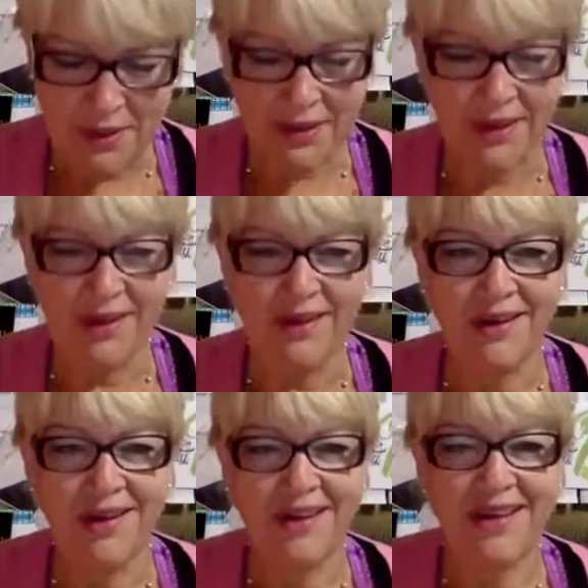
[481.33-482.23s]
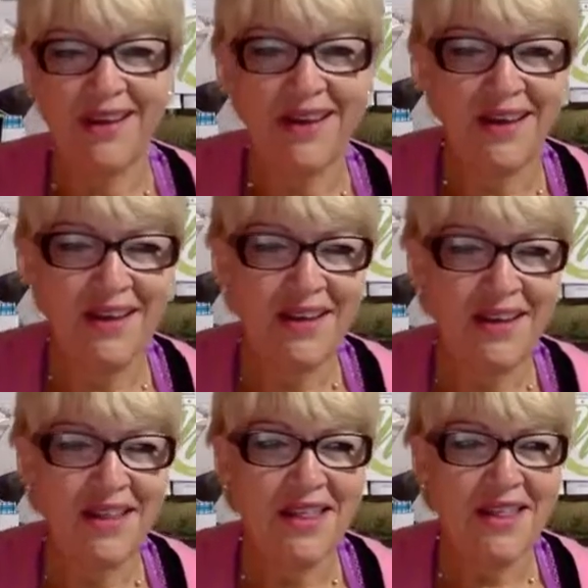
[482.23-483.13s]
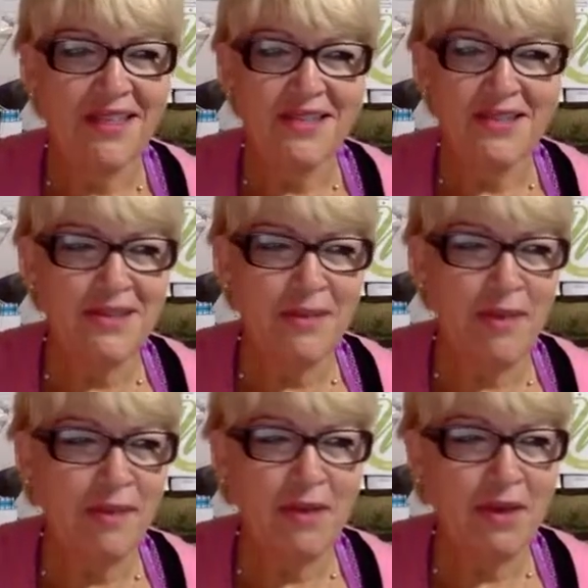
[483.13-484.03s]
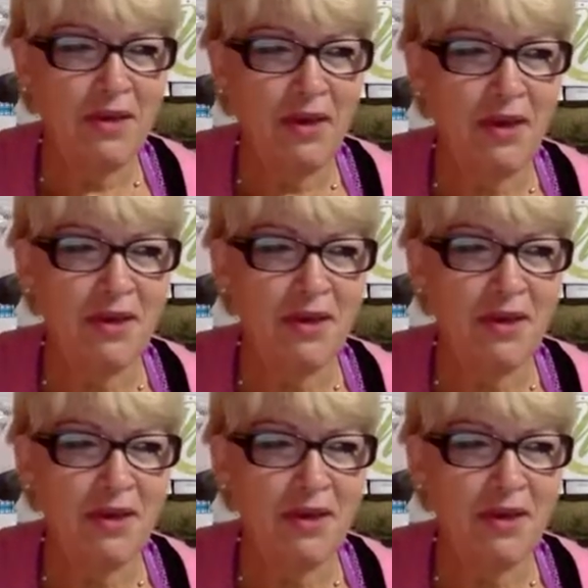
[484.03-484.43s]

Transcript: now. This isn't about men at all.